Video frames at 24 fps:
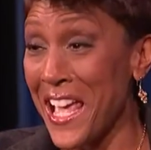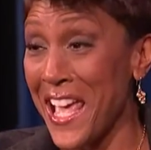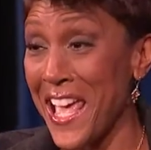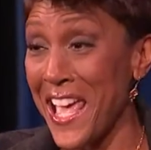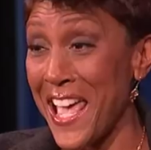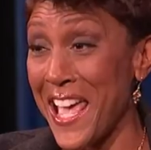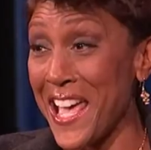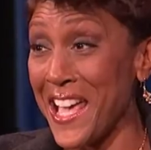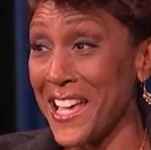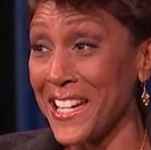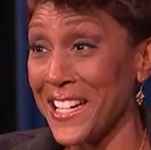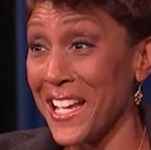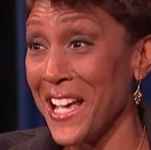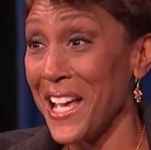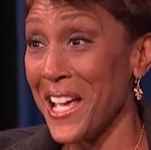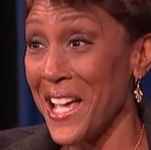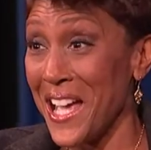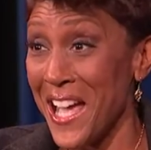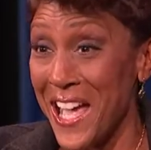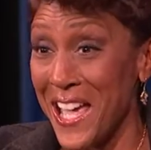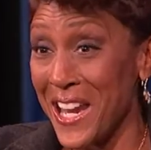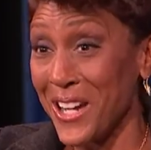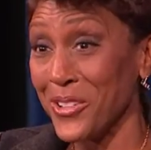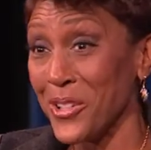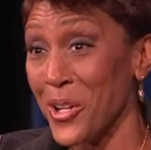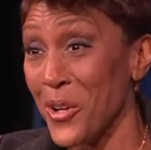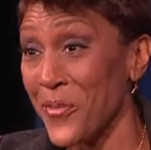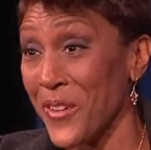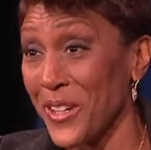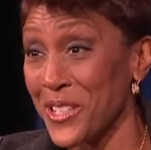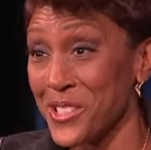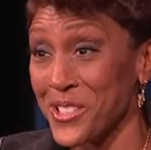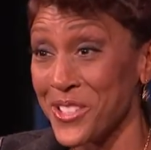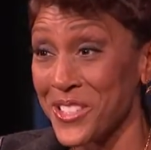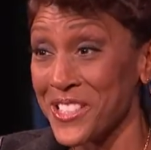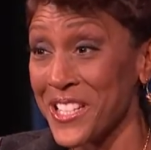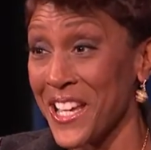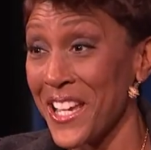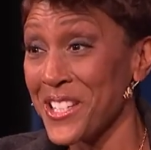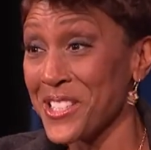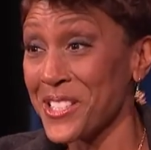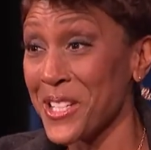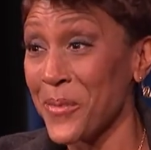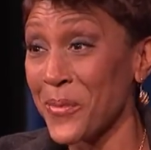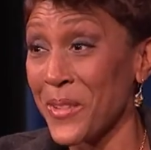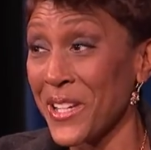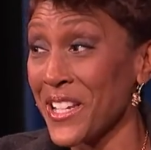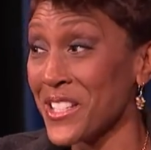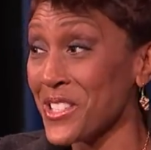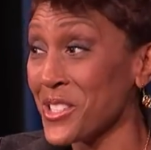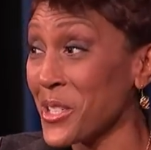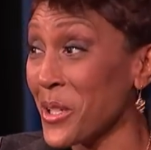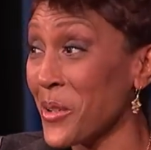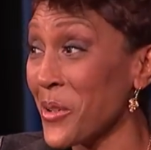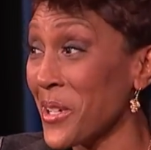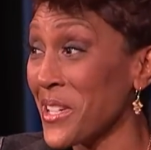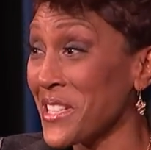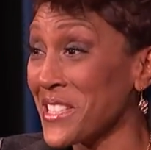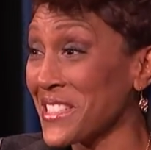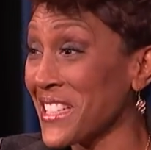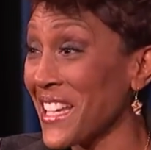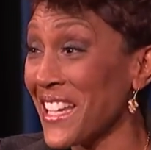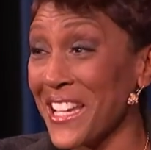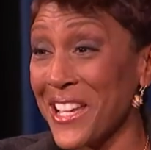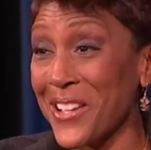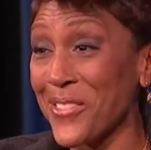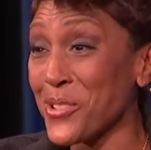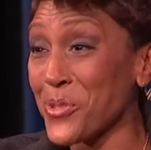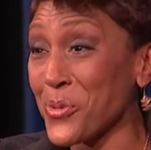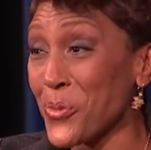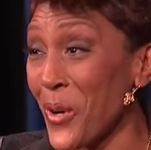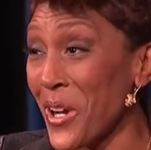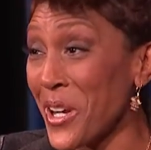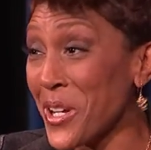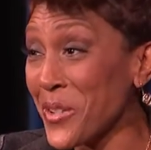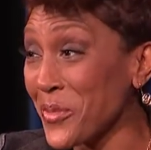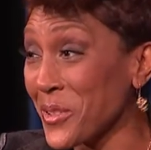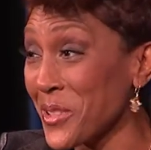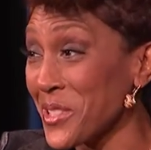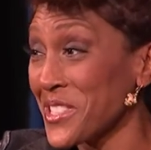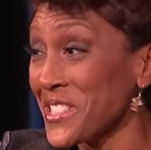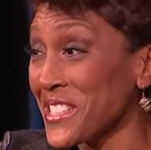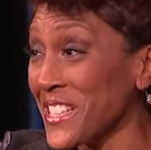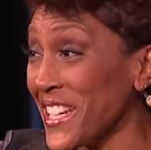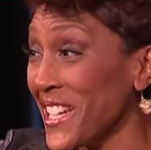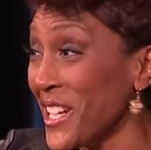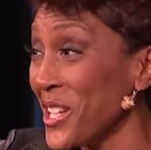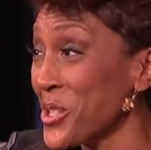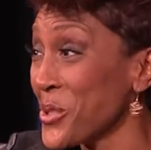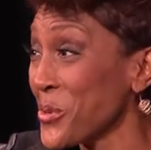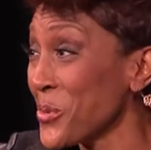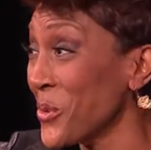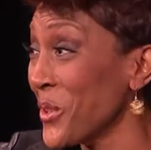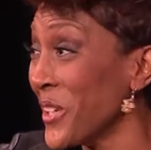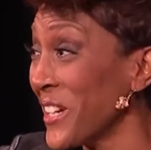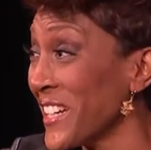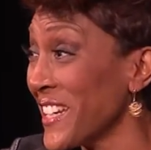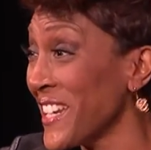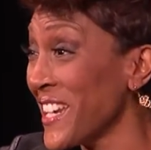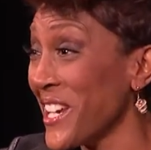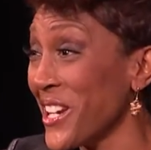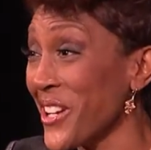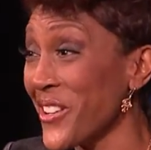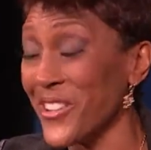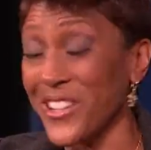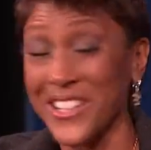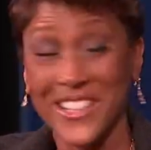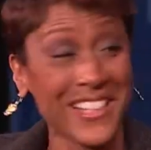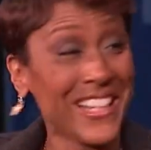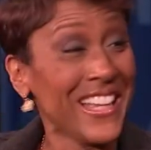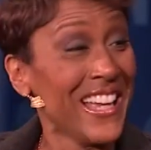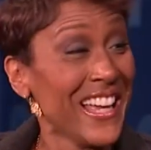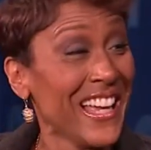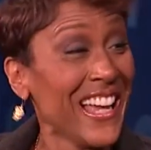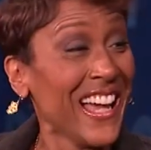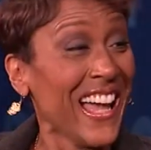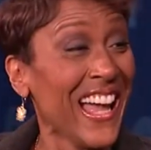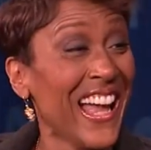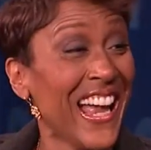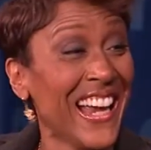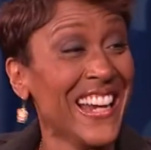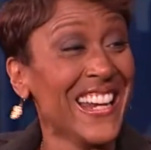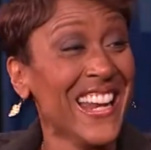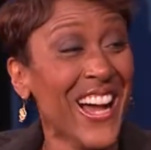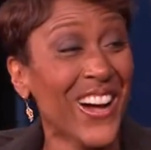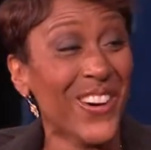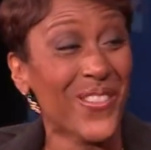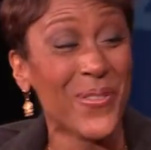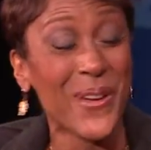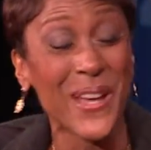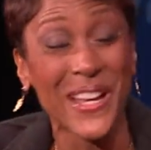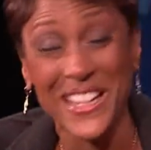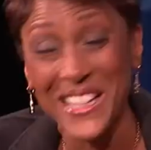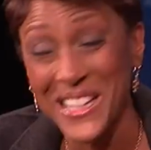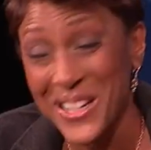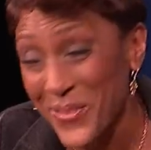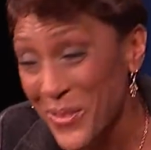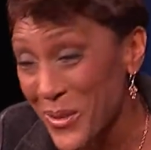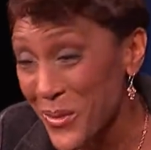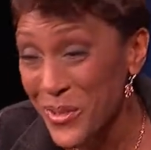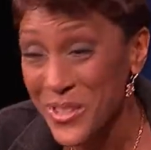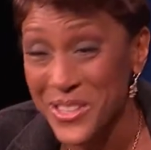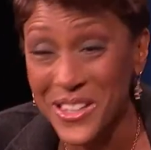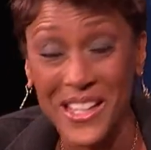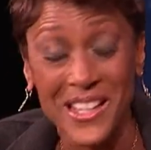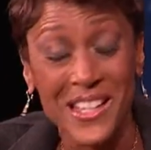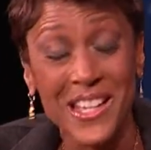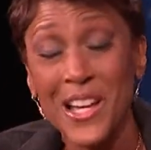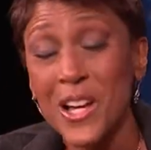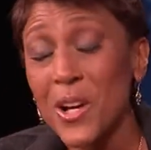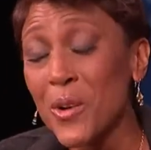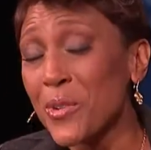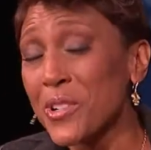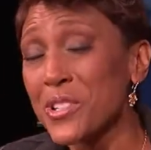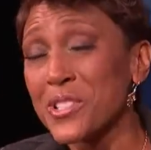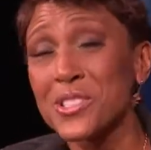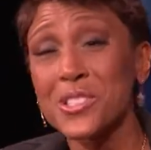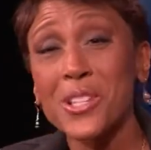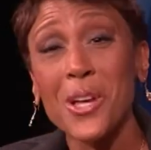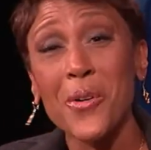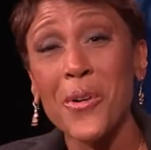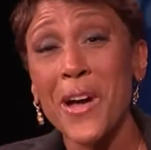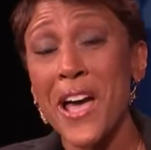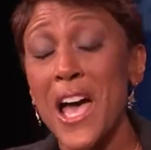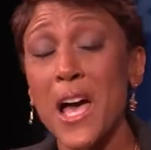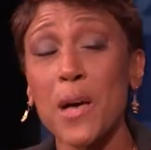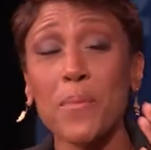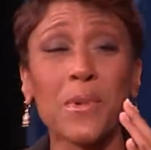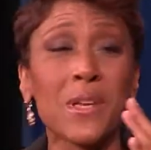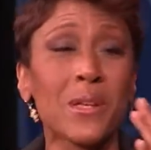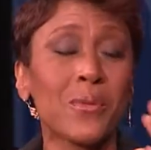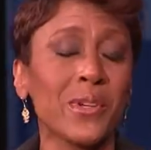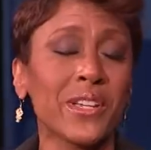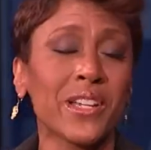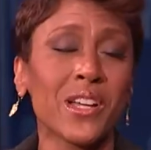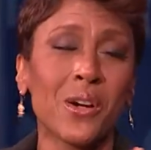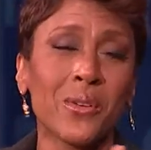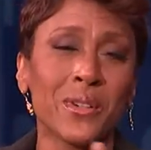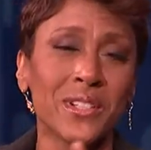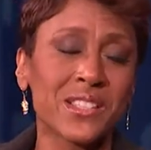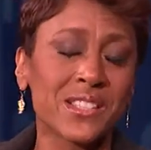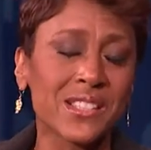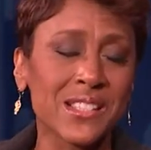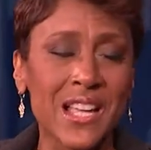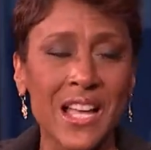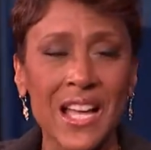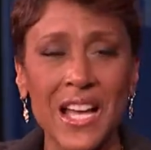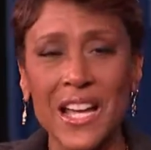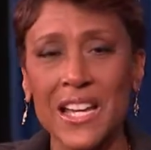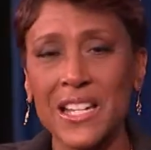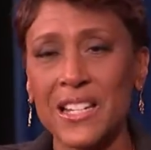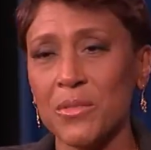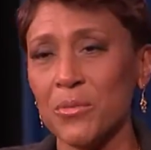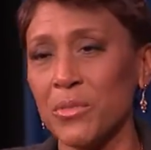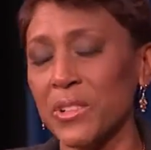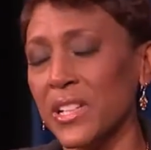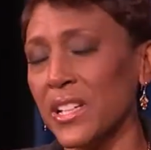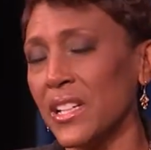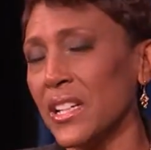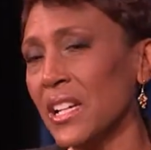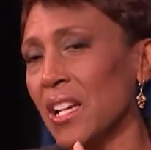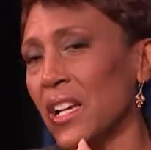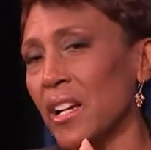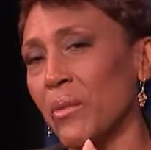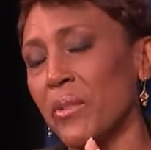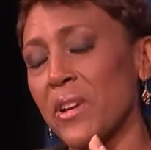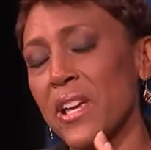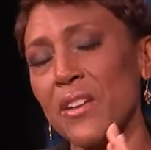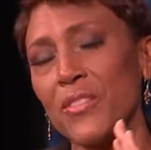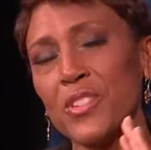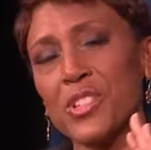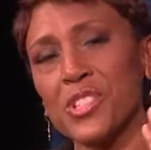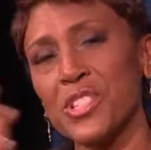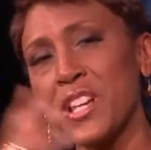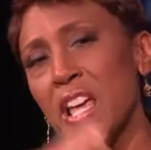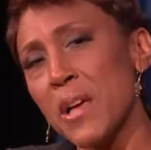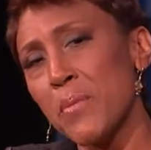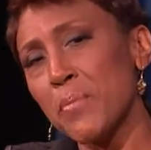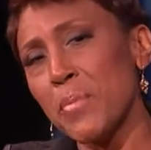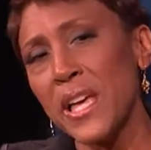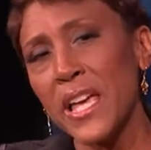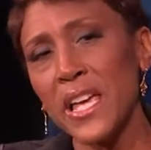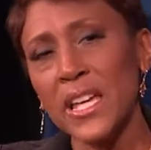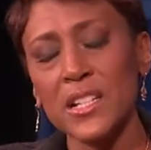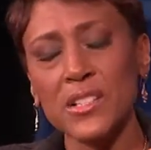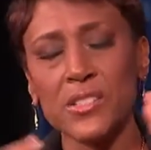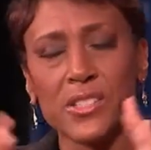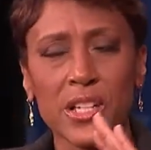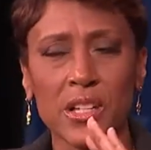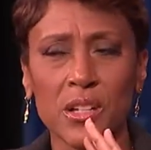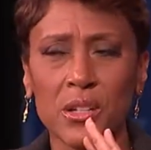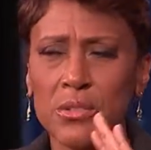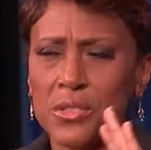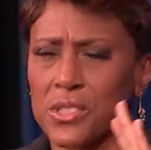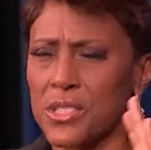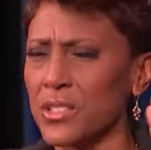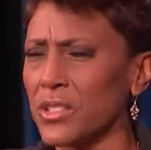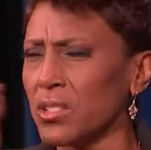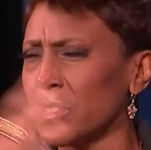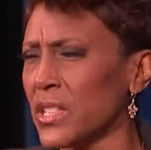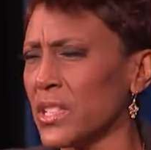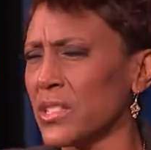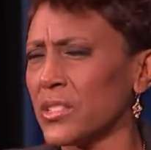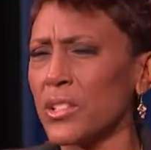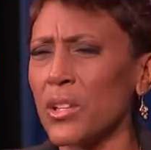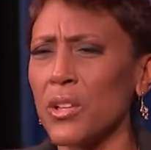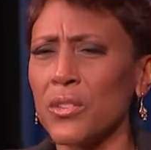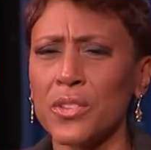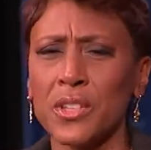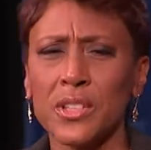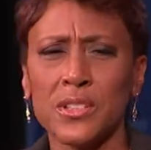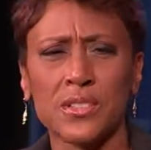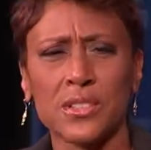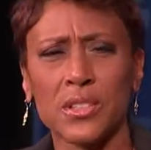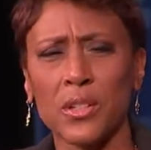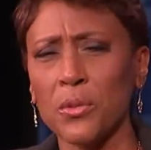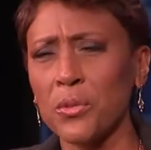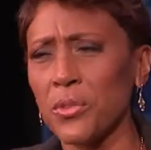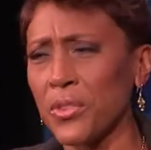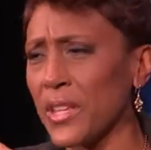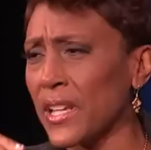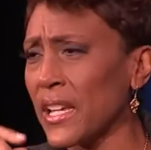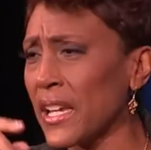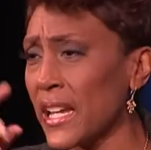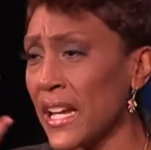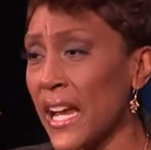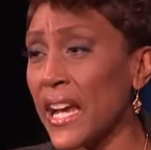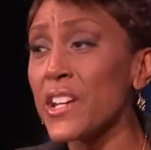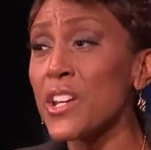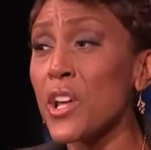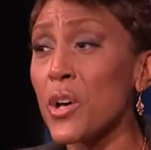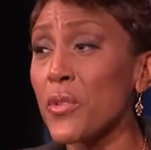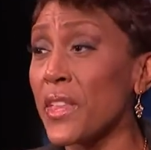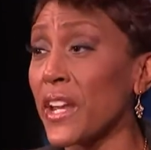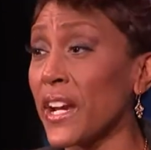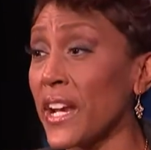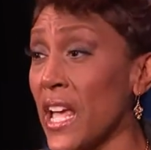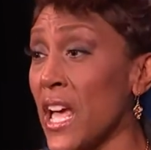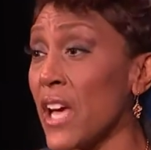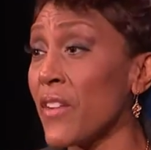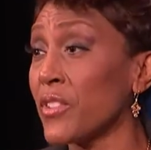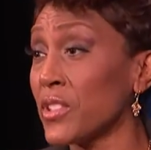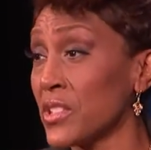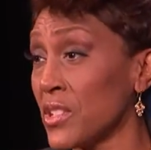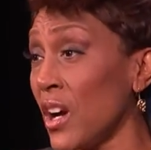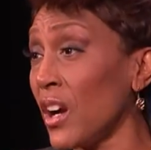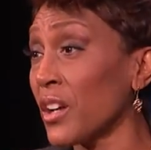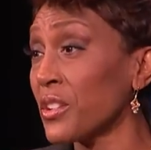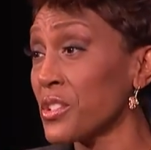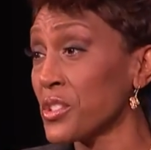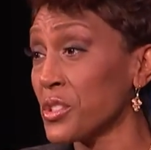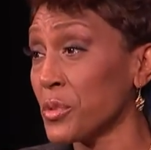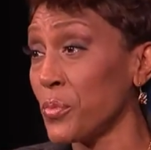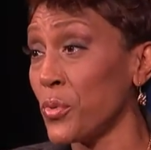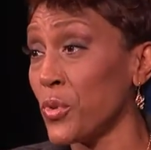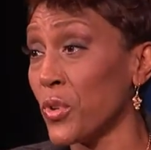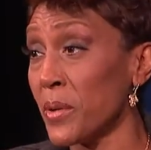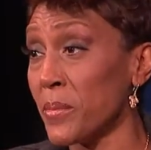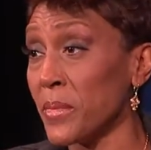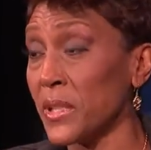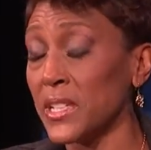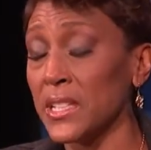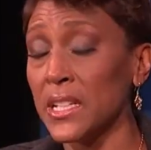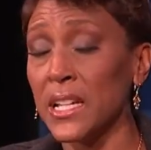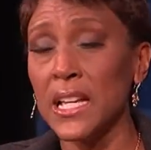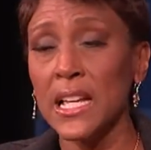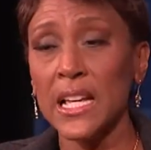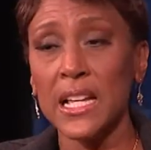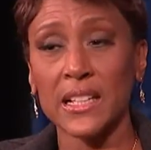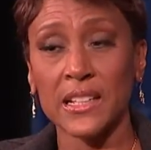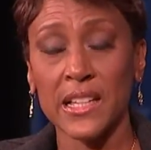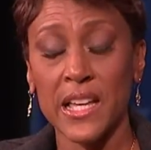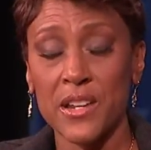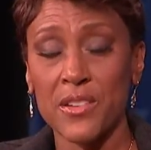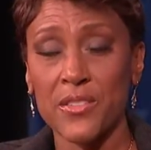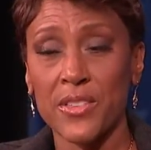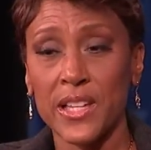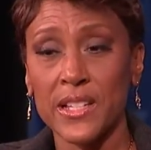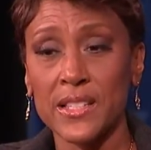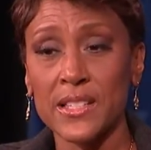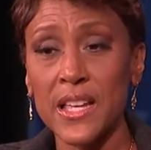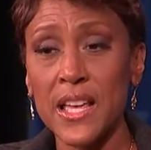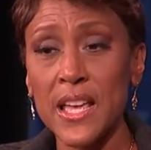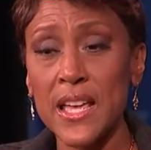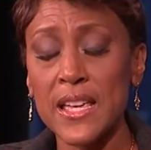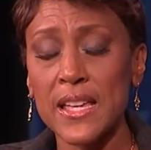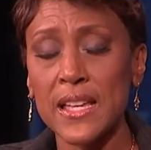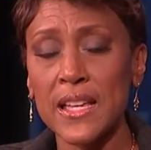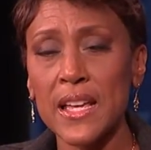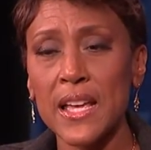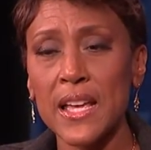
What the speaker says: And I don't know if I should say something. And so it's like, it was wonderful to see each one hear it. I know, pick it up. And we're so happy. And we go inside, and we have a champagne toast and this whole thing. And I know that I have a doctor's appointment later that day.